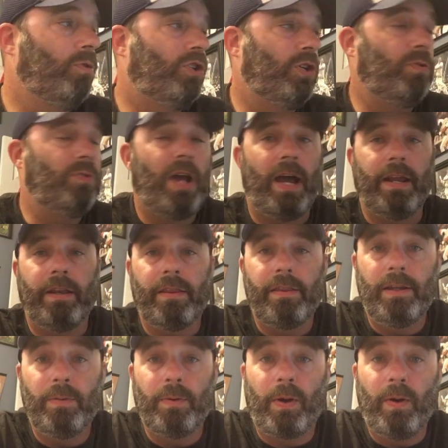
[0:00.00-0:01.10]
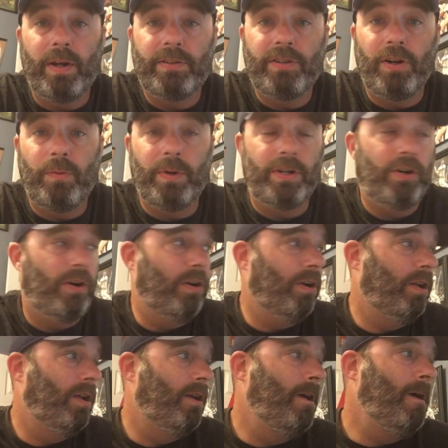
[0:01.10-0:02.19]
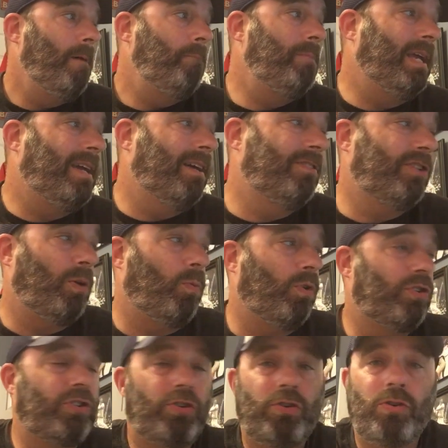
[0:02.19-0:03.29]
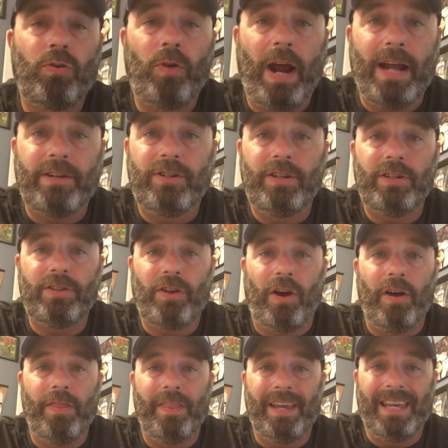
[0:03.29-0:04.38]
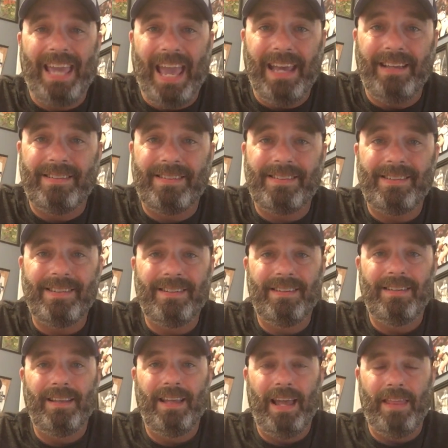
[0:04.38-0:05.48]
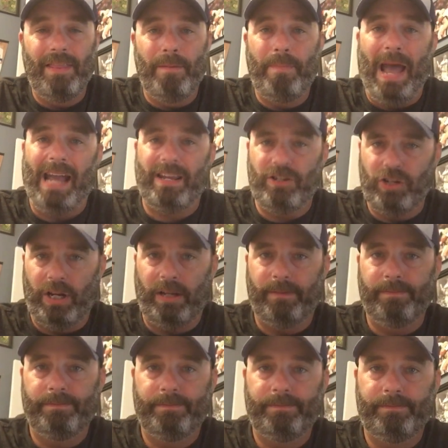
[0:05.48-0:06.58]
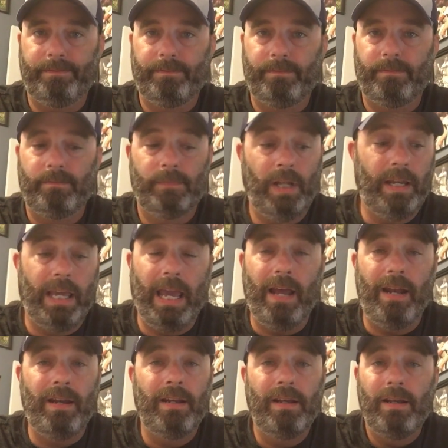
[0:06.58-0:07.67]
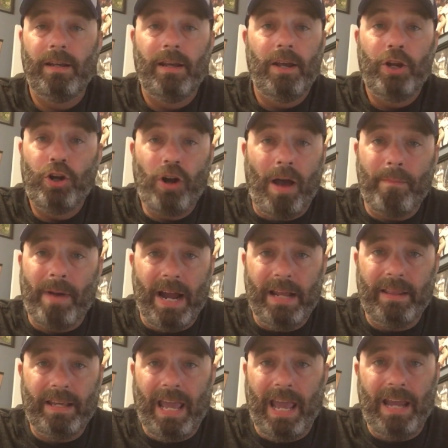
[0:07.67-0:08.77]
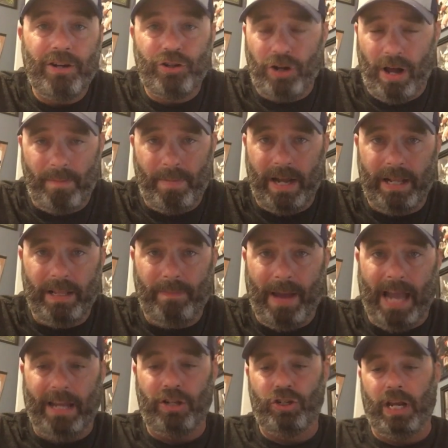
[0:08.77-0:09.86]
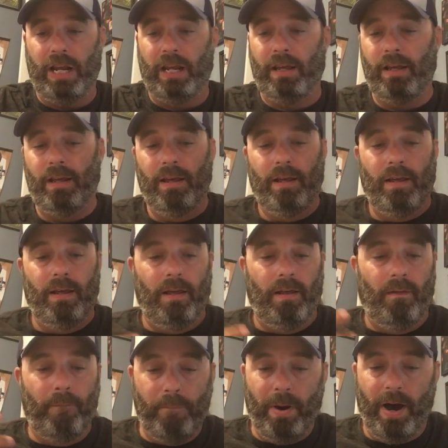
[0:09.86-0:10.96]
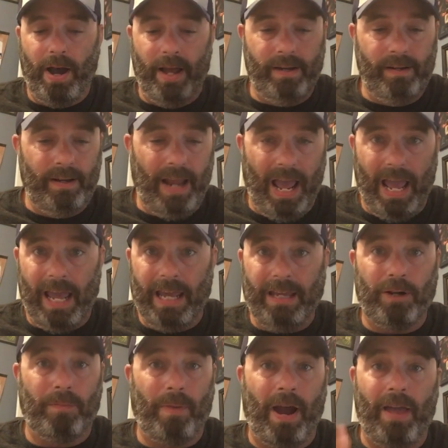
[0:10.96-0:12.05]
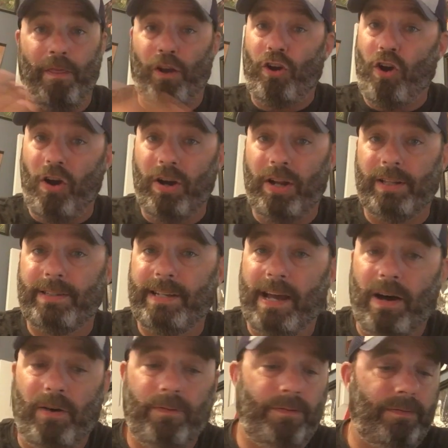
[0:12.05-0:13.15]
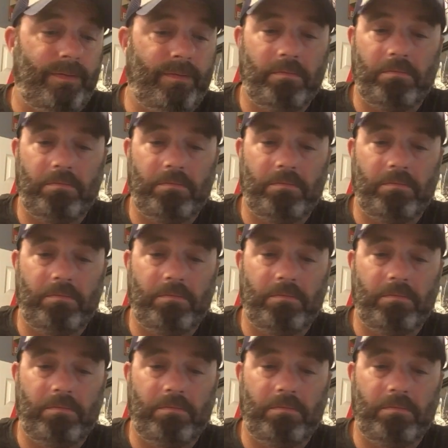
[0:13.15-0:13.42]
June 9th, he requested a return because there were scratches on the case and the packaging. Again, you're not buying the case, you're not buying the packaging. But hey, you're buying the card itself.